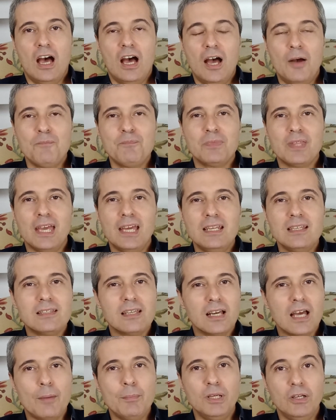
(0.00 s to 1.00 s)
Um, it
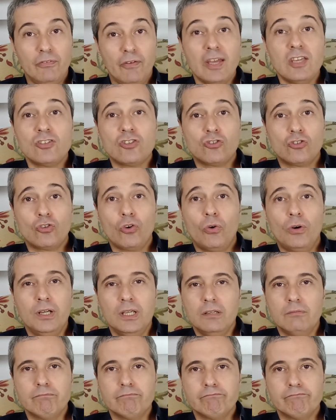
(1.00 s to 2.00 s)
is a coming of age
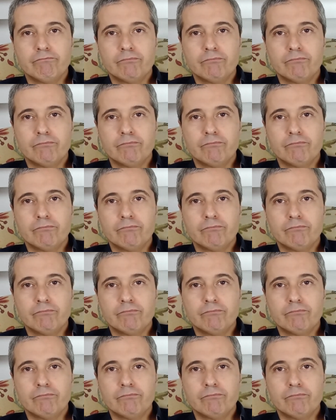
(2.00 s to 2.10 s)
story